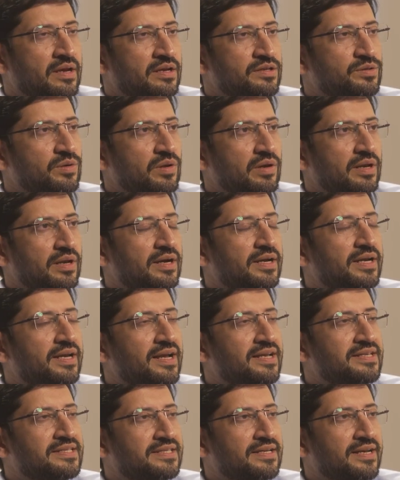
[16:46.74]
So lung
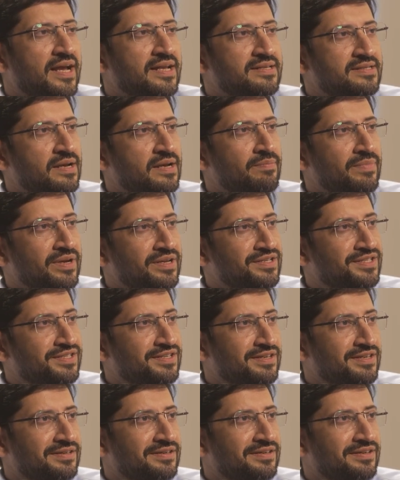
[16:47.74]
cancer, as I
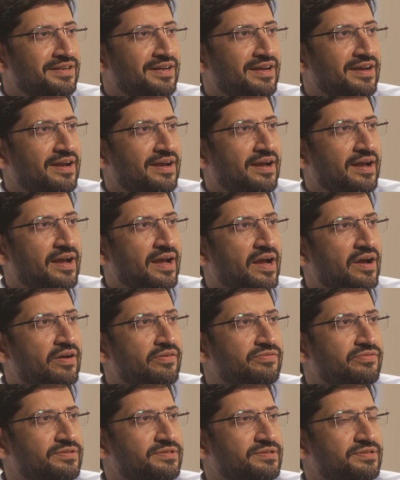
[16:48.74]
mentioned,
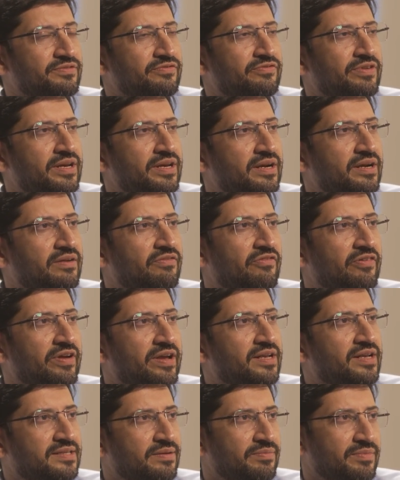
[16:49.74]
has very
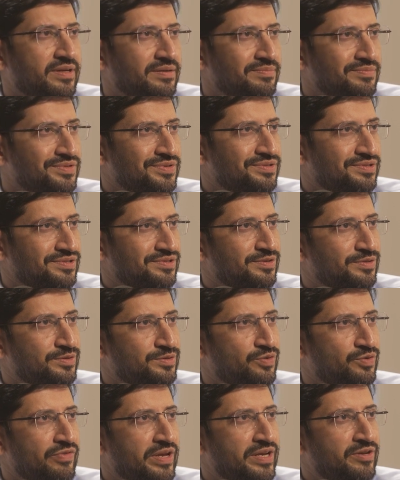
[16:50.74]
vague symptoms.
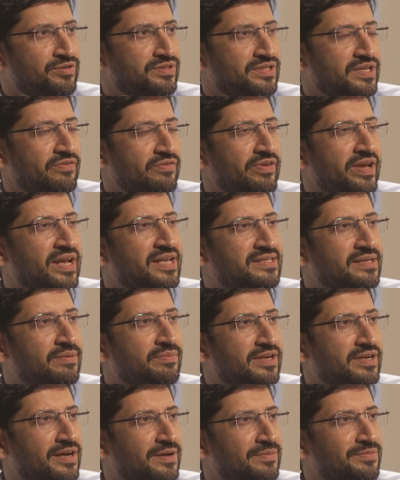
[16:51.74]
So when you say vague
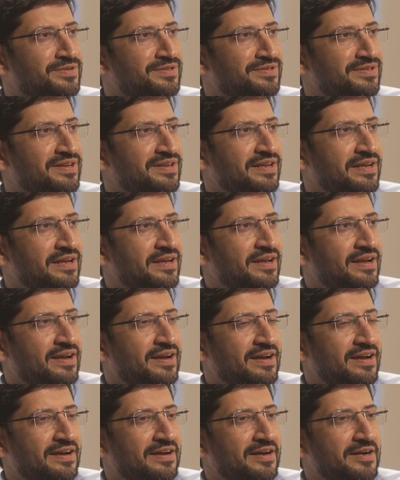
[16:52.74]
symptoms,
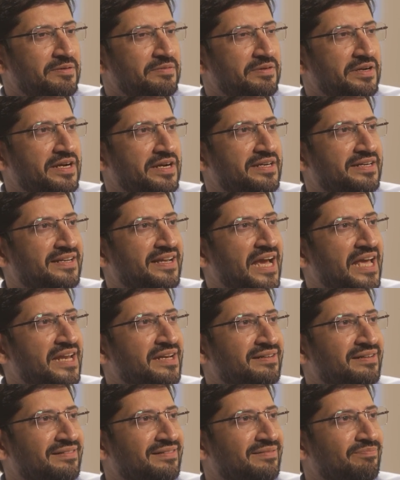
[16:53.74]
it
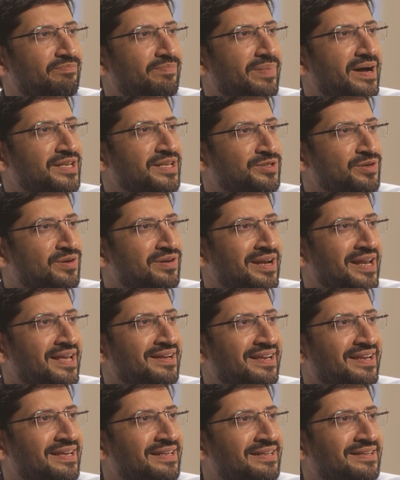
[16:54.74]
can pass on
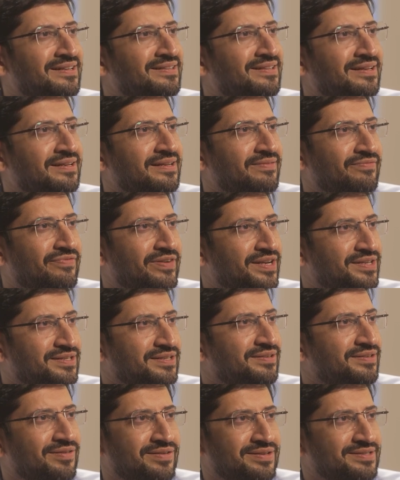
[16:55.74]
like any other
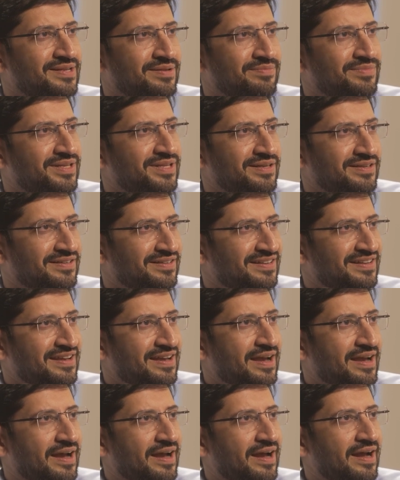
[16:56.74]
infection or something,
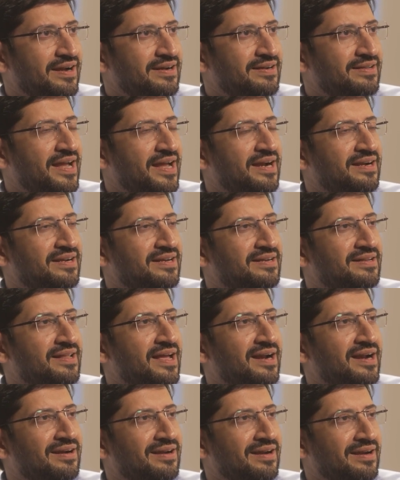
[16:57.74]
and that
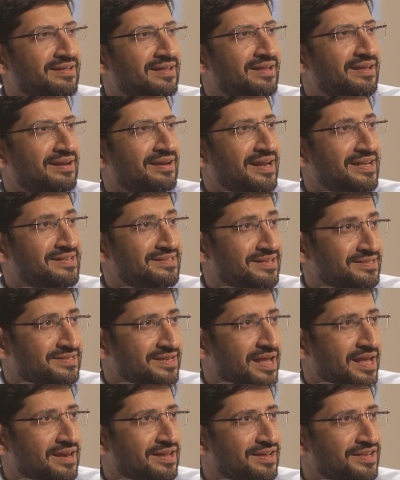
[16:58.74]
there lies the
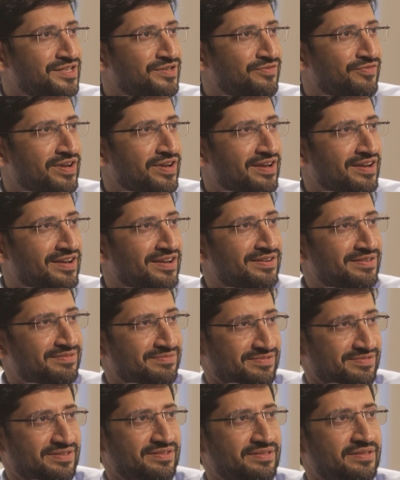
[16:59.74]
challenge where
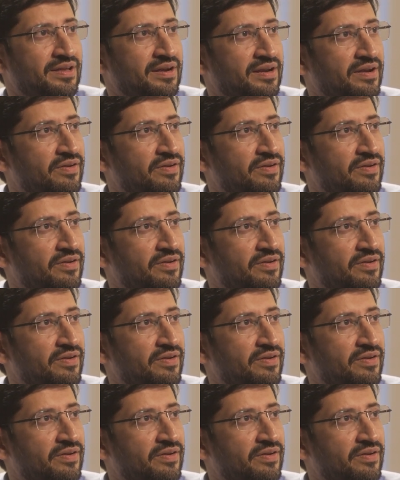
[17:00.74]
the